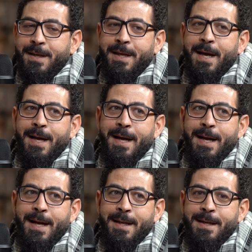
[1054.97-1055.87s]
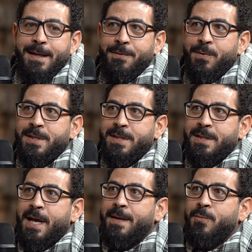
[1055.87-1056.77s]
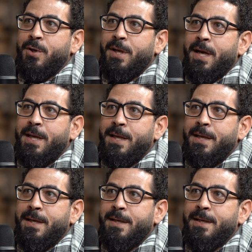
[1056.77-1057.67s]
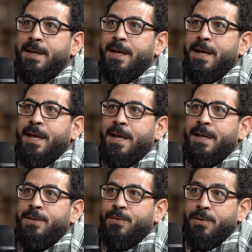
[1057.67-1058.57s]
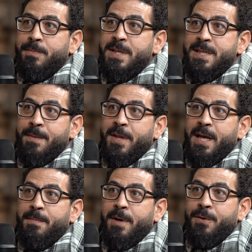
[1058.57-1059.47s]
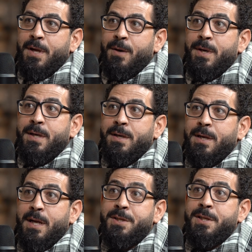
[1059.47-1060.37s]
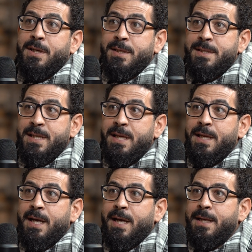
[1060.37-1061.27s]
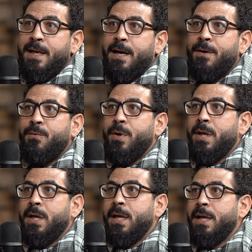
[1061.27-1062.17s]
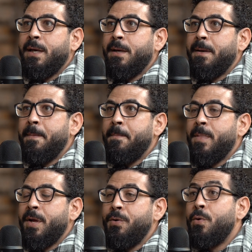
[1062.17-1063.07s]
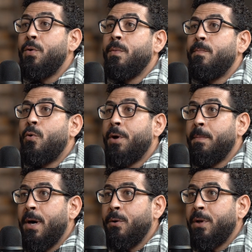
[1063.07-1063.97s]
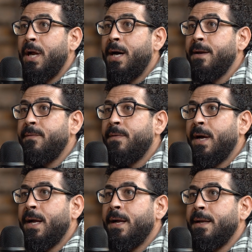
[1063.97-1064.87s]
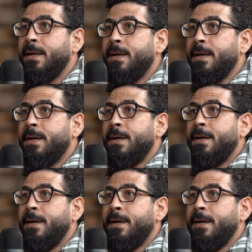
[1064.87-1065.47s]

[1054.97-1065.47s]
Yeah, and it was a time when he told me something about our culture in Syria and how we know more about life, and